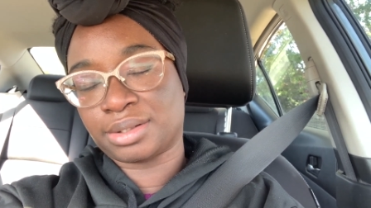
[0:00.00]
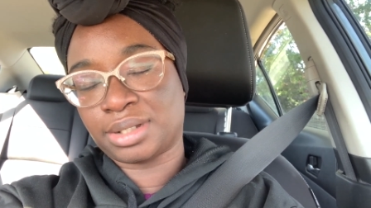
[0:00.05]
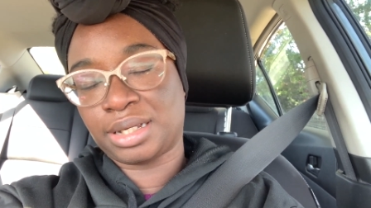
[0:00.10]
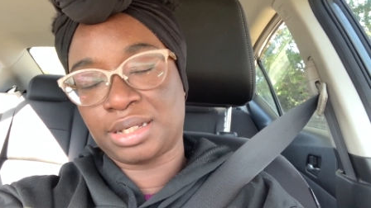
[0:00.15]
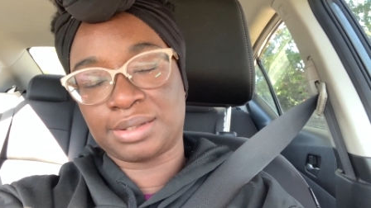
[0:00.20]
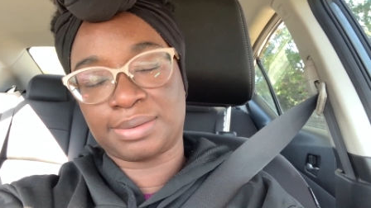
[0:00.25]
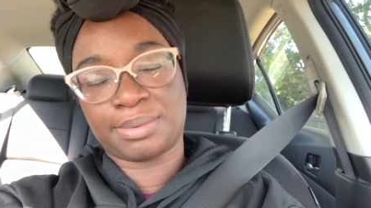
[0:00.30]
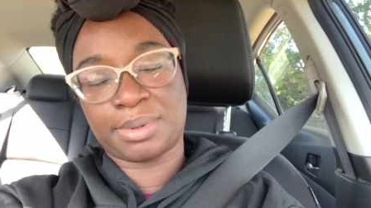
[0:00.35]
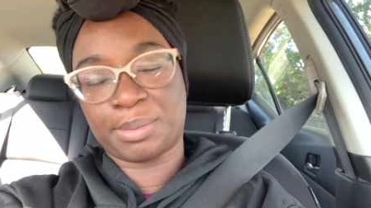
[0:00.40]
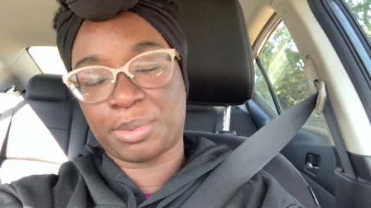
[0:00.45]
He,
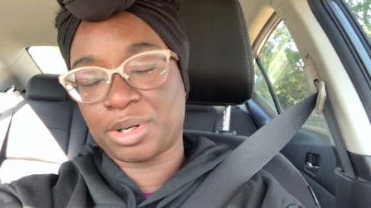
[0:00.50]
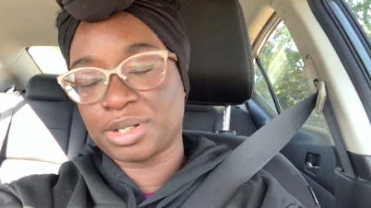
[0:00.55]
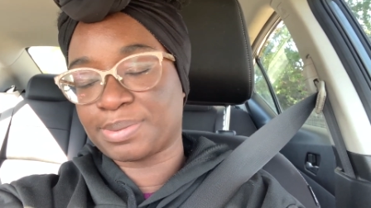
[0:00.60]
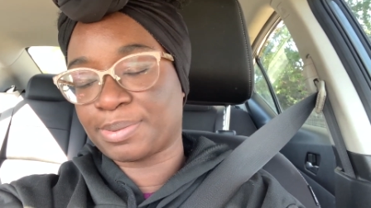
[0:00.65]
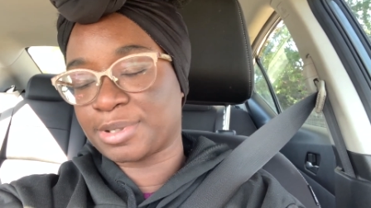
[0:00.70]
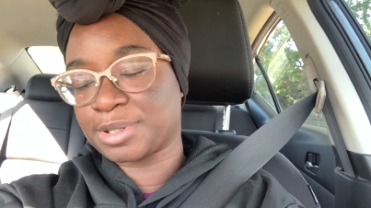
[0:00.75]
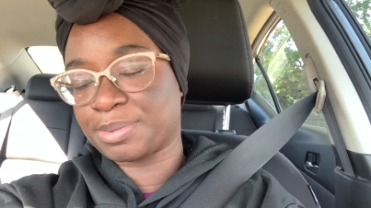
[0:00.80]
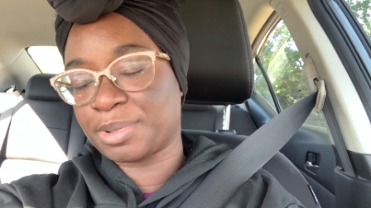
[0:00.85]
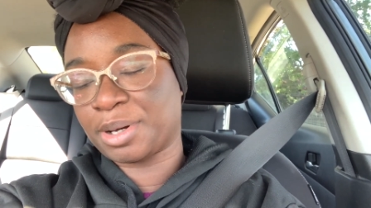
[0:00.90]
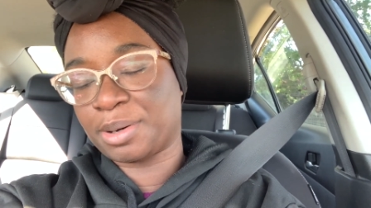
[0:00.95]
the boy's
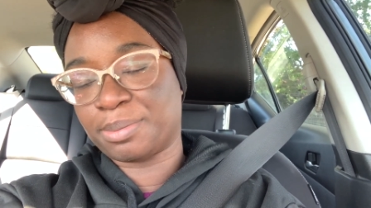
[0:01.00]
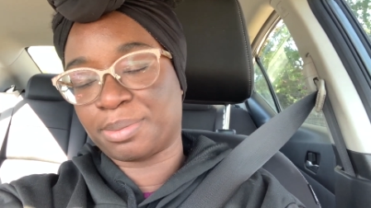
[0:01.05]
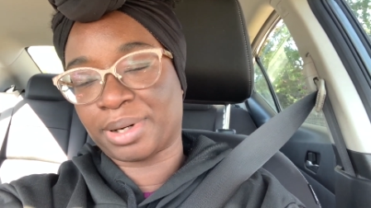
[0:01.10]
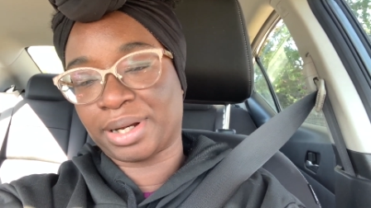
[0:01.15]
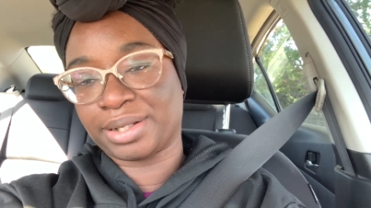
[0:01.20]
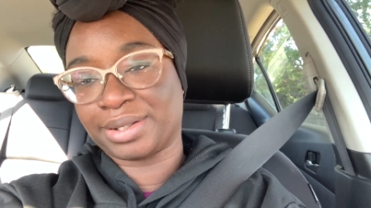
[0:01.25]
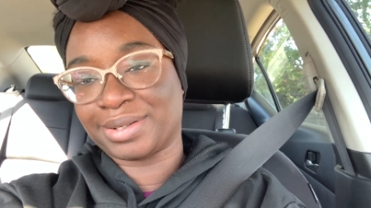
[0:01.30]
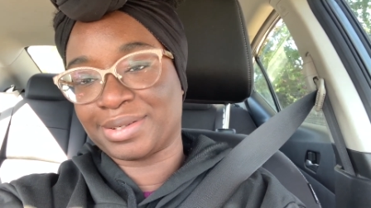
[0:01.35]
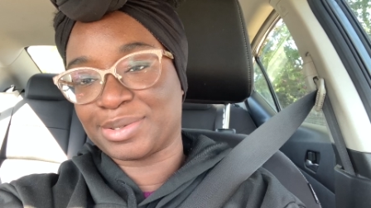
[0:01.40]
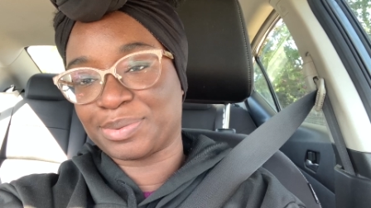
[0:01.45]
supposed to be on
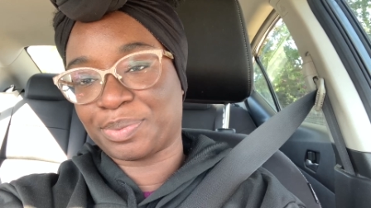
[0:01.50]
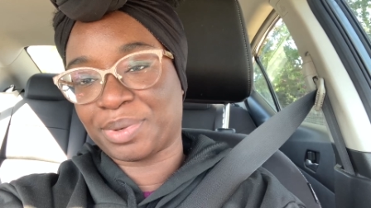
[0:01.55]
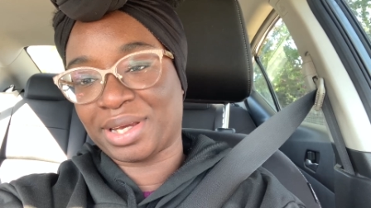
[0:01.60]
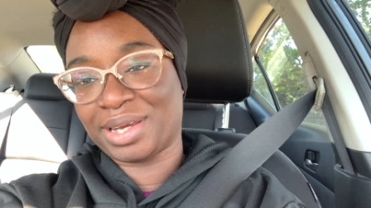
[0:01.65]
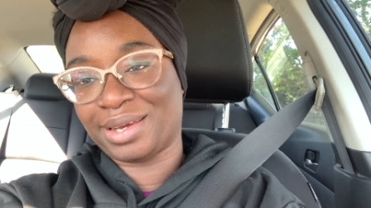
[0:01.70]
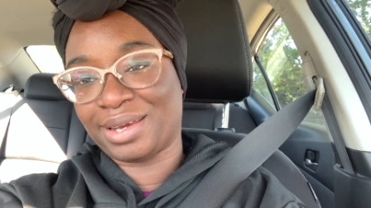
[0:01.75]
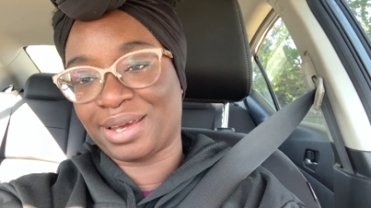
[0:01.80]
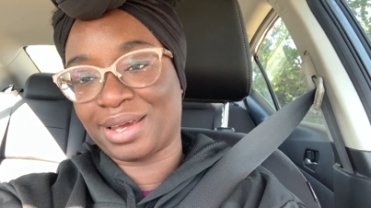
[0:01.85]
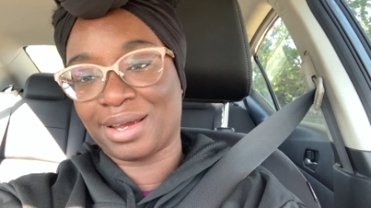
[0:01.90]
break this week.